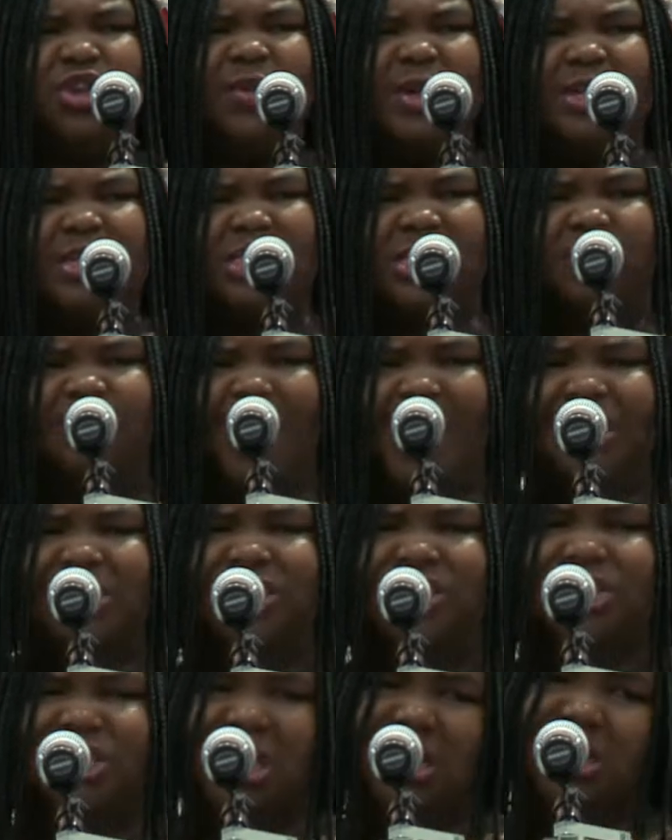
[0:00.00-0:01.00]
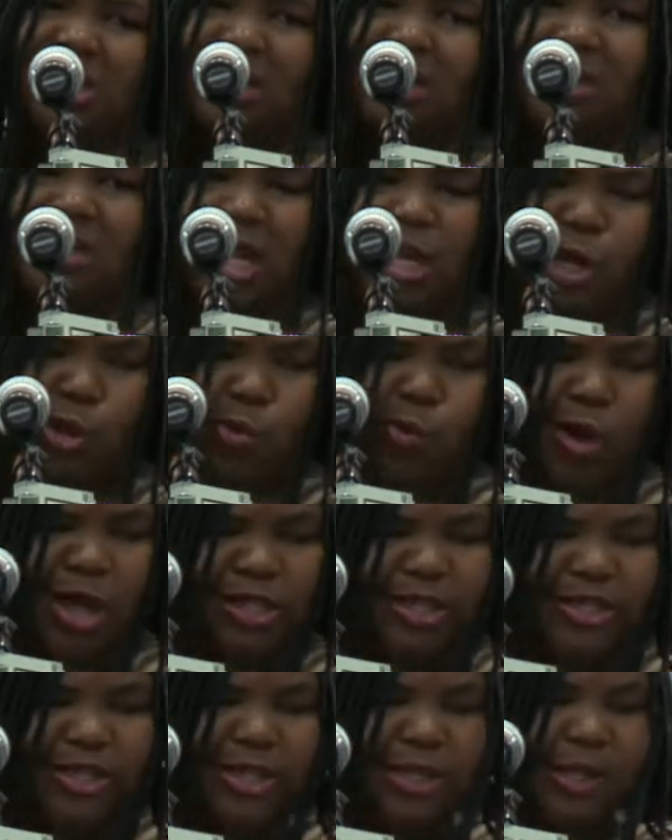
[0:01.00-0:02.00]
you expel genius and
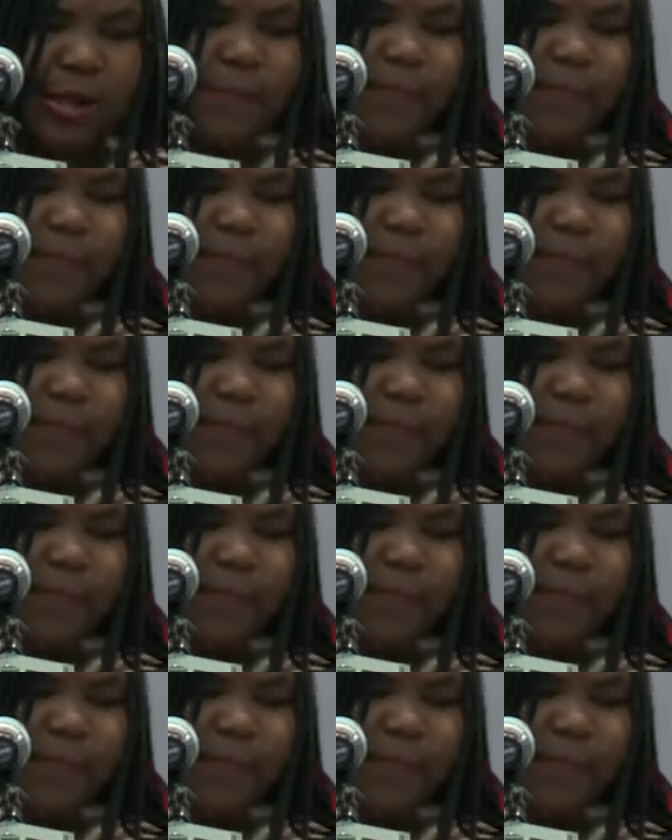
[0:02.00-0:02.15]
equality.